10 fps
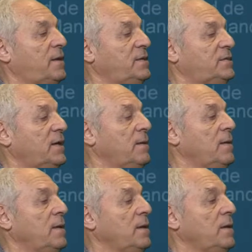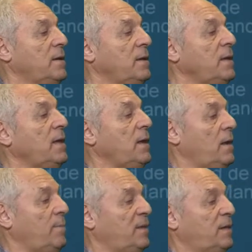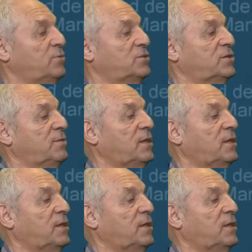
Next we go to the third equation,